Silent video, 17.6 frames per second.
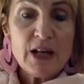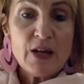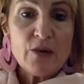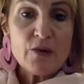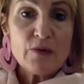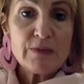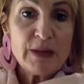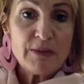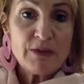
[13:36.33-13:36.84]

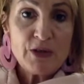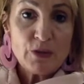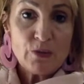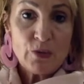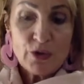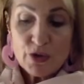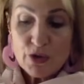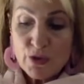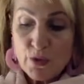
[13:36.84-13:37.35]
or maybe you
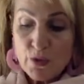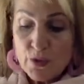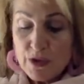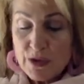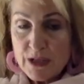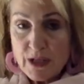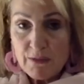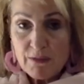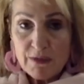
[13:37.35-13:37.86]
weren't taught.
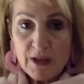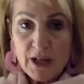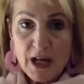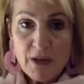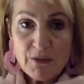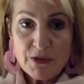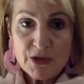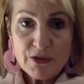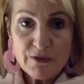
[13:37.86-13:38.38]
Now, I
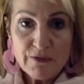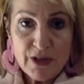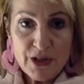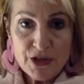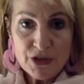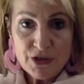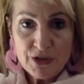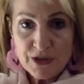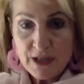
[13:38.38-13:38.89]
went to
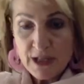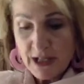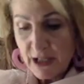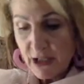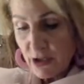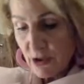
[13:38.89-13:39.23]
fashion designing